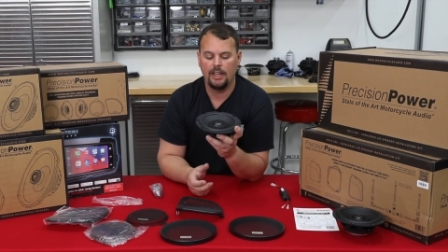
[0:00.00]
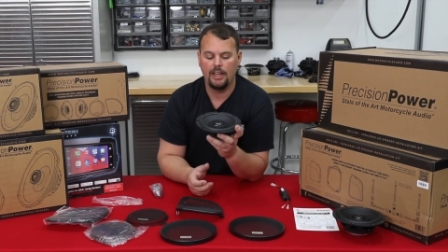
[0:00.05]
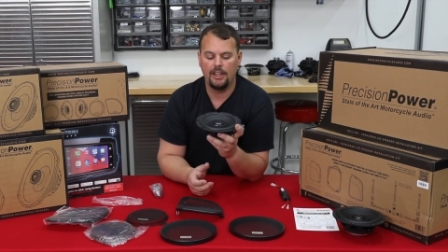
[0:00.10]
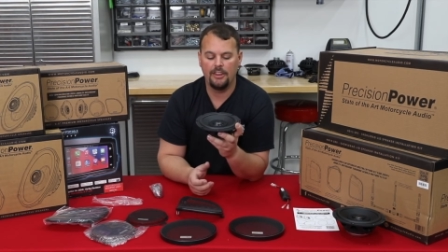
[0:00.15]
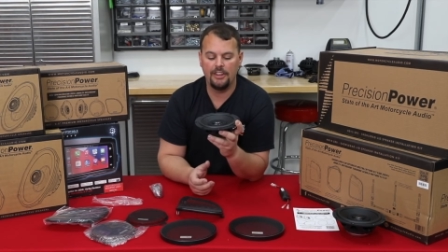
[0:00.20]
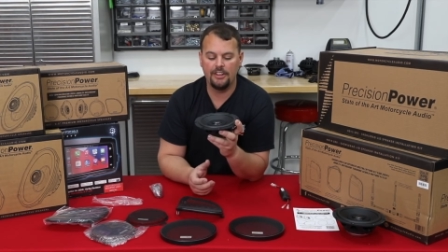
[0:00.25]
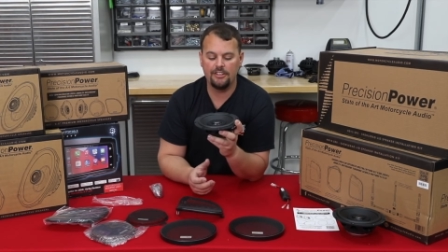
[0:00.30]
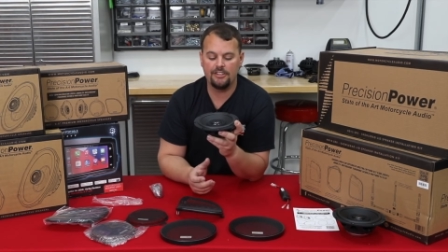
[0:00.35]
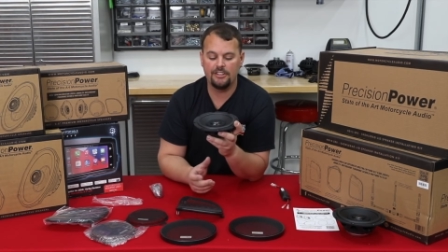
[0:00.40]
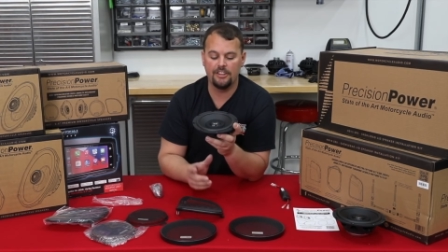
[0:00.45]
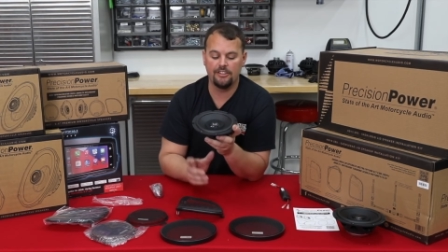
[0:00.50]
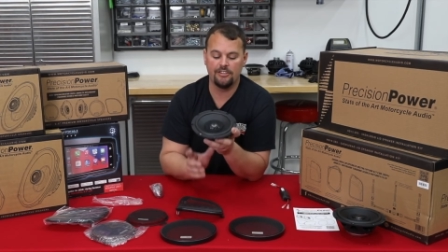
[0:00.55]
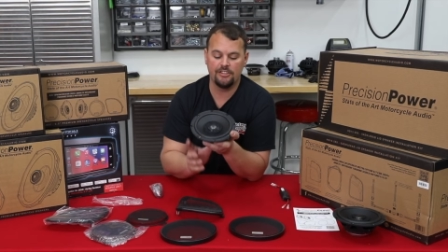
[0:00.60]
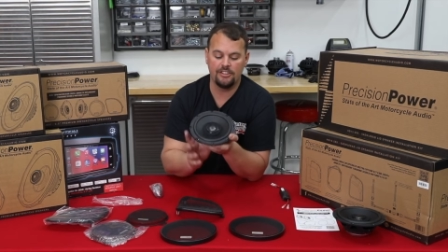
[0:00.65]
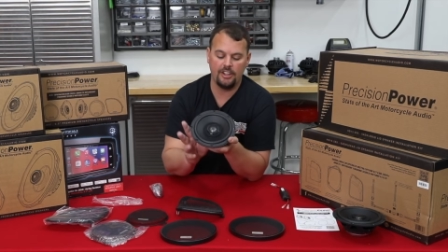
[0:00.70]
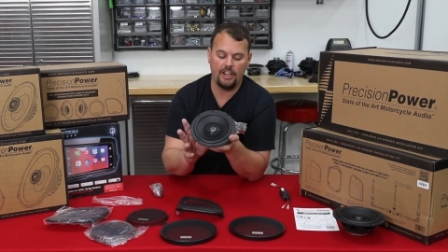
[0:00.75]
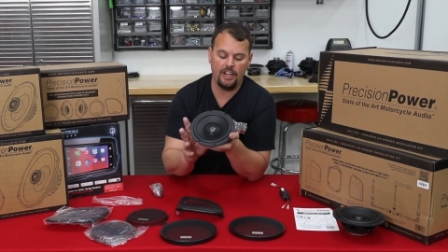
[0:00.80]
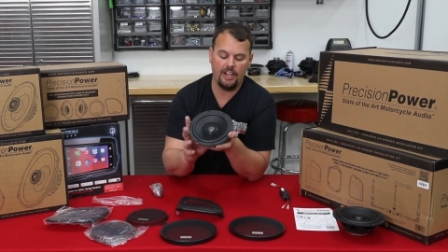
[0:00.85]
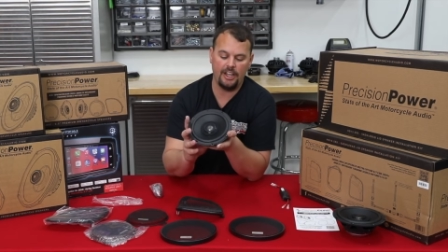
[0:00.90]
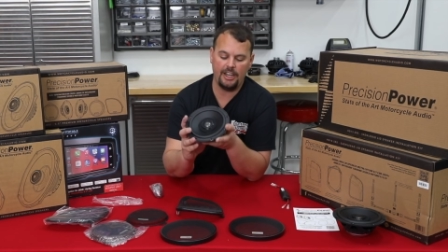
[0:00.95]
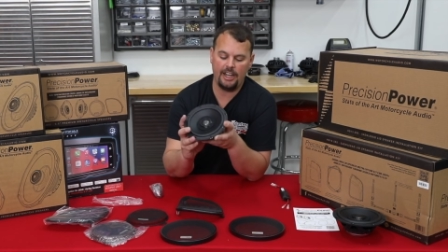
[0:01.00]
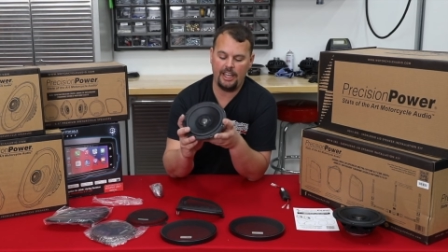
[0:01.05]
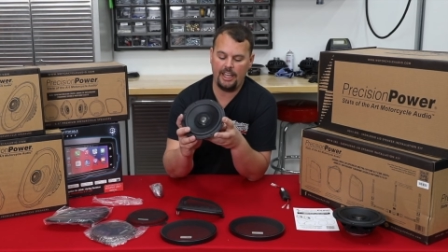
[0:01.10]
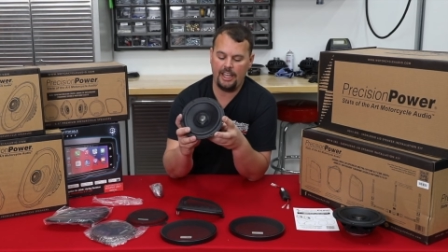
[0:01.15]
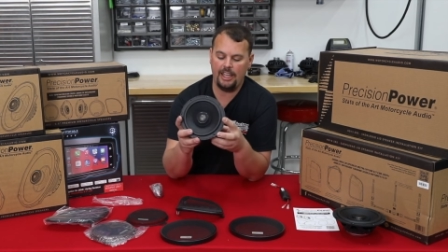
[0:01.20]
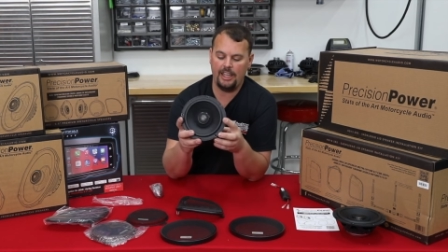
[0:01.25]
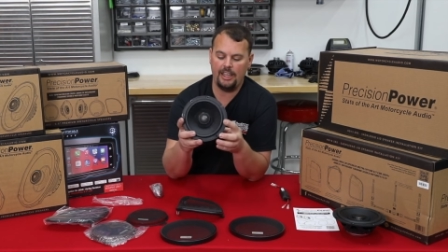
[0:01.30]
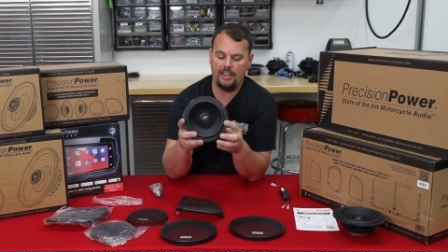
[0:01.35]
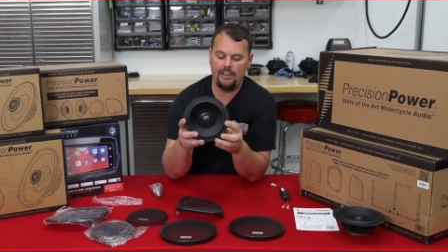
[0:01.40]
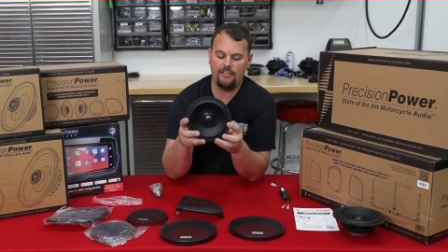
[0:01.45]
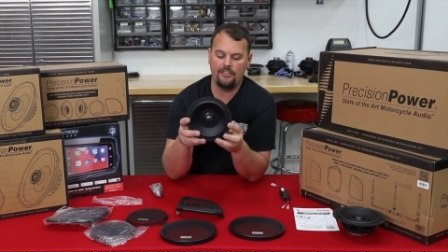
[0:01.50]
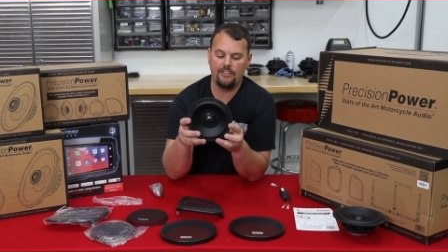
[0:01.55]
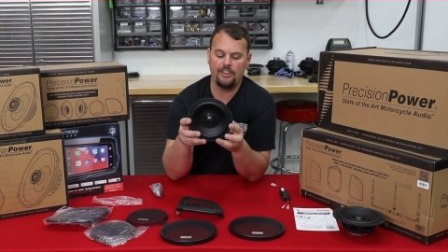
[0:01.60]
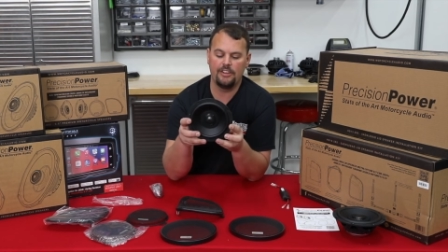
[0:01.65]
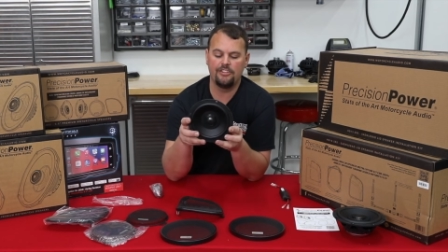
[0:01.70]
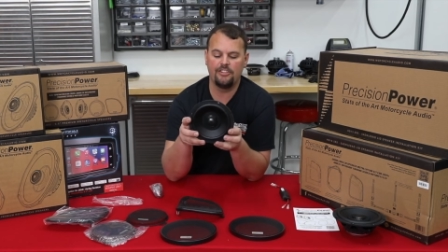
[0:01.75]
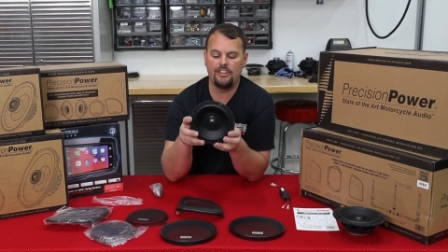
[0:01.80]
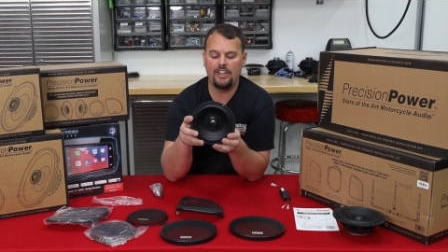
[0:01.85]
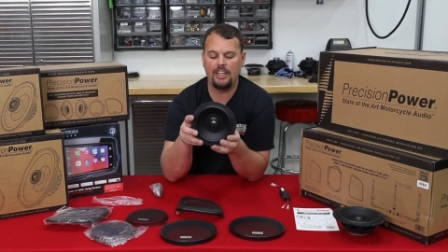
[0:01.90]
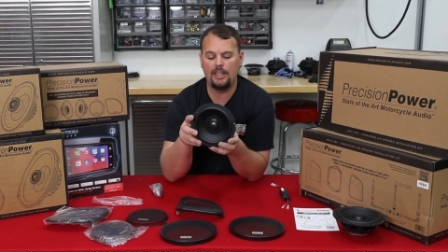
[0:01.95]
This does not have
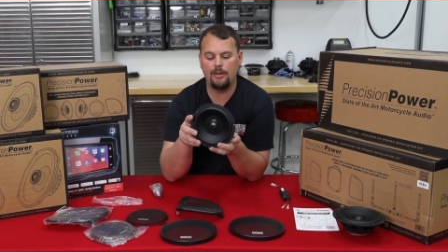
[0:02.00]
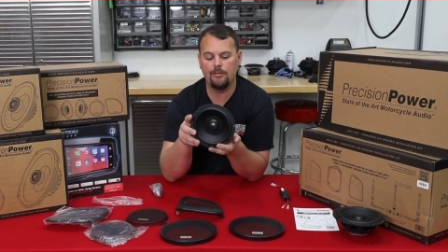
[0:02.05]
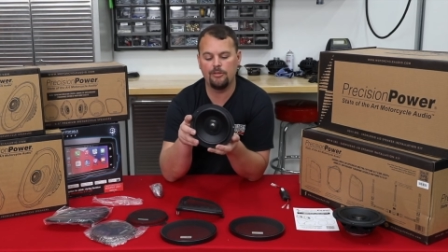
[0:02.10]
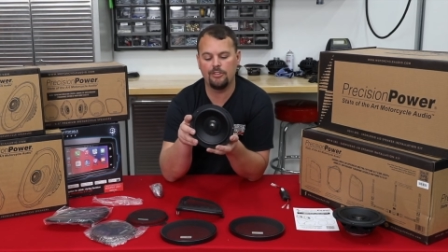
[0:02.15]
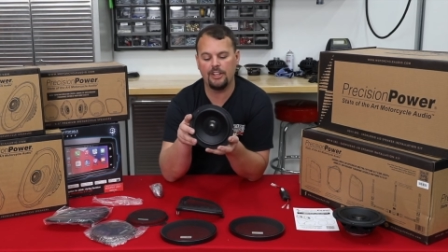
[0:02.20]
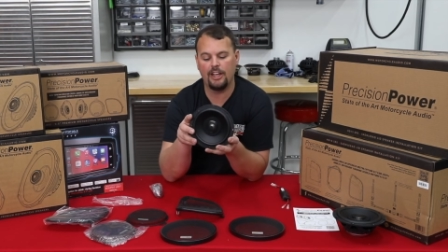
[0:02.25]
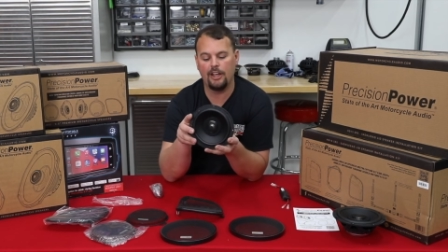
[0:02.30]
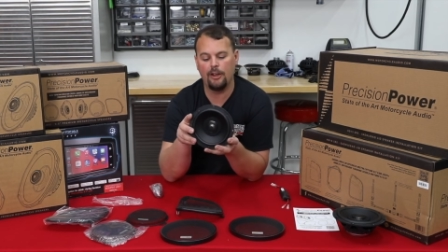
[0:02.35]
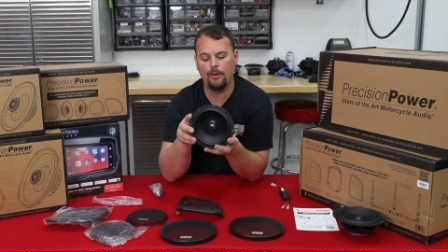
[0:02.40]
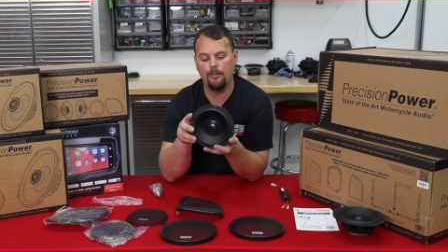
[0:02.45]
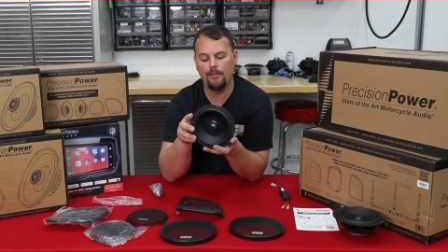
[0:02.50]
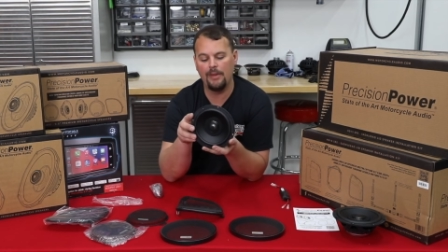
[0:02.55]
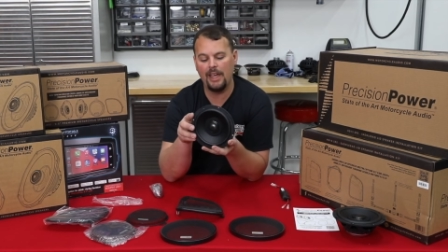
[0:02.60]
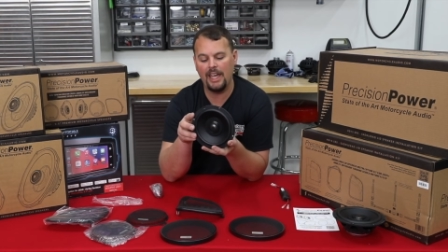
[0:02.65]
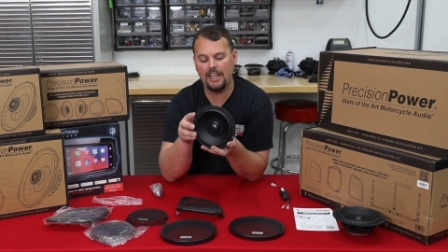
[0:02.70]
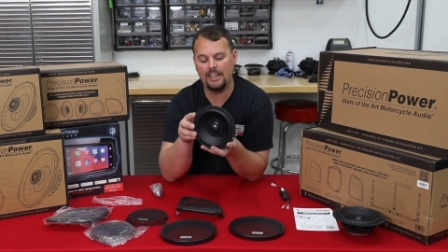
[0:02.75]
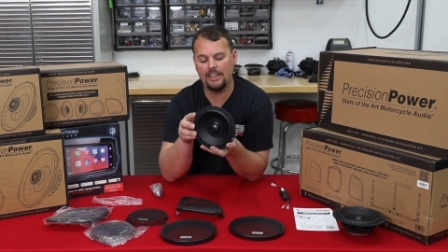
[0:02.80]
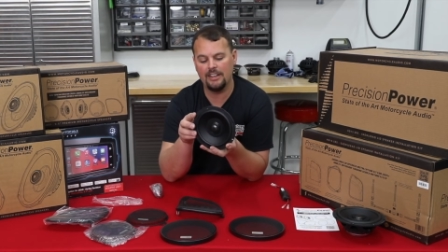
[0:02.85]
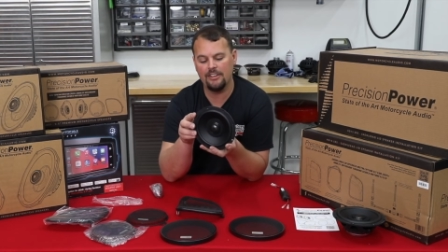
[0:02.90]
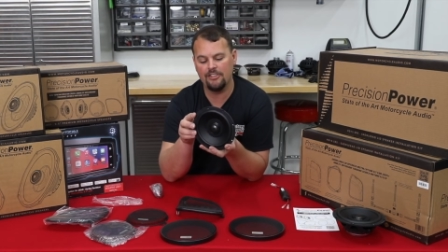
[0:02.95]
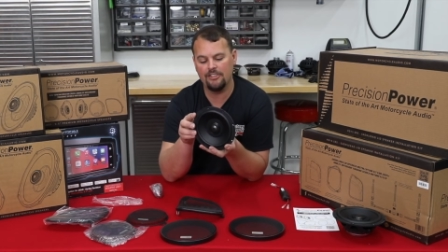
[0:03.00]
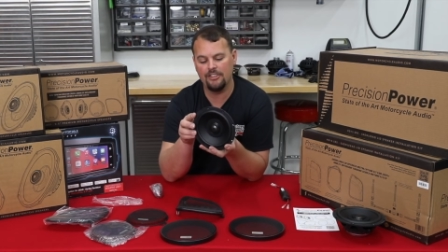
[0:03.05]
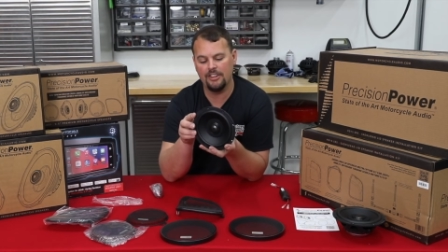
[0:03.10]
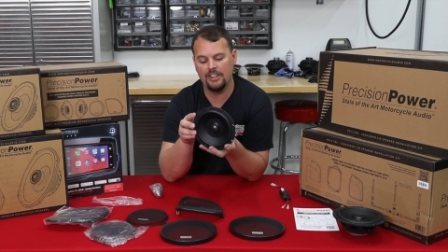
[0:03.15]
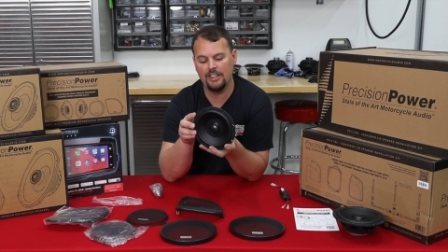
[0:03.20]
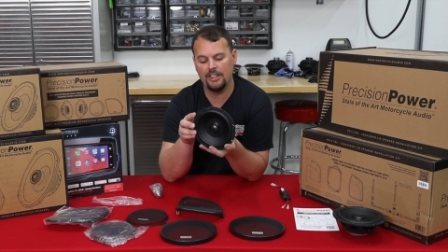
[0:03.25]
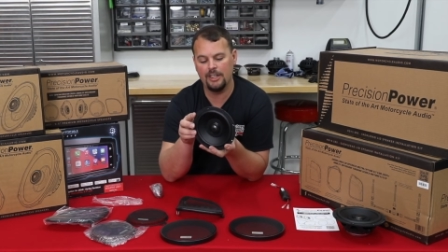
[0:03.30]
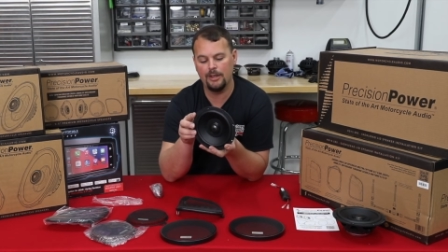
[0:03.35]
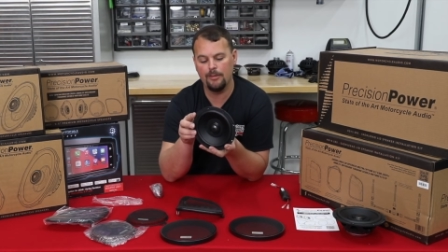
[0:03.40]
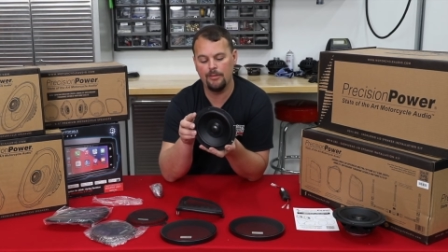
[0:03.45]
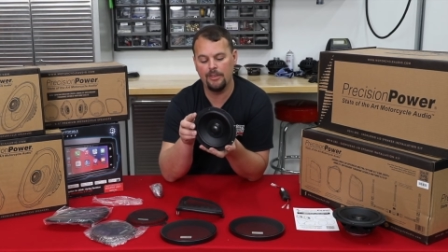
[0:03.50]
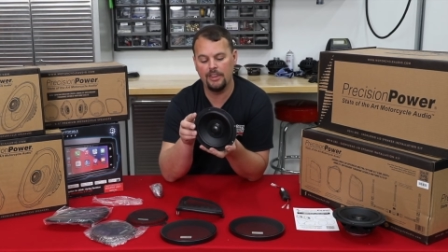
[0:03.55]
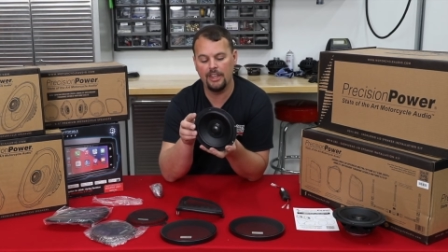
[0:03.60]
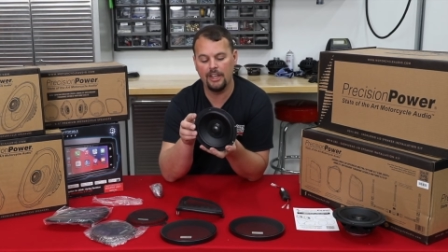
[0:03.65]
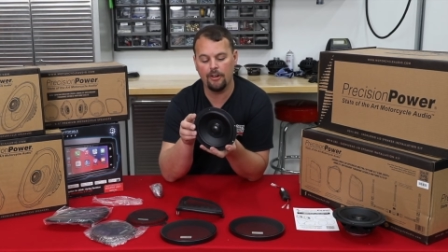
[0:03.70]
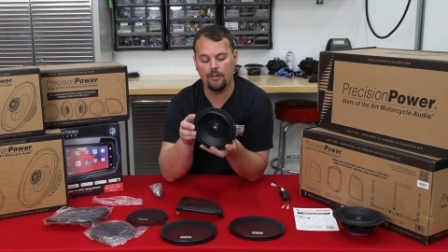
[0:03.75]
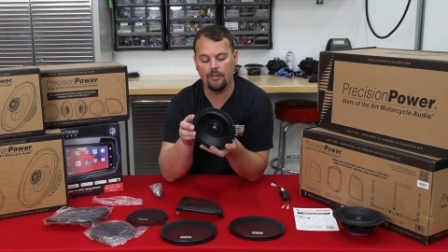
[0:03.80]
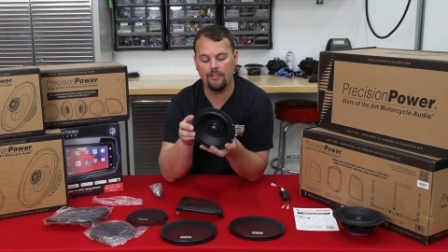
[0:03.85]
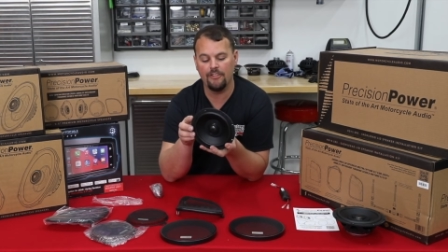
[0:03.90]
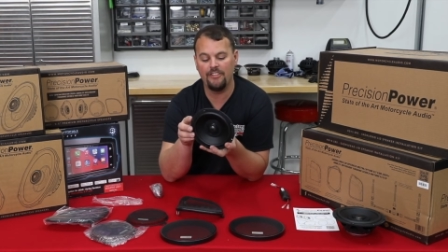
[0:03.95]
the same style magnet setup
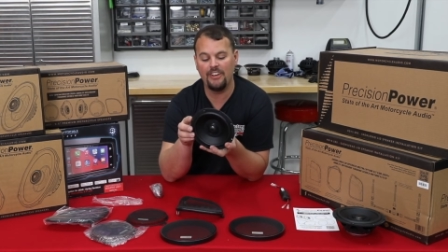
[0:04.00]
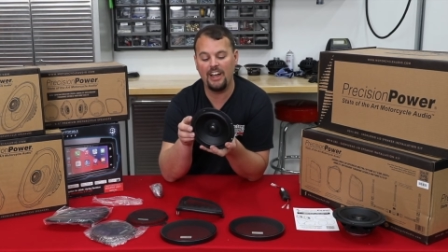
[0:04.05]
that our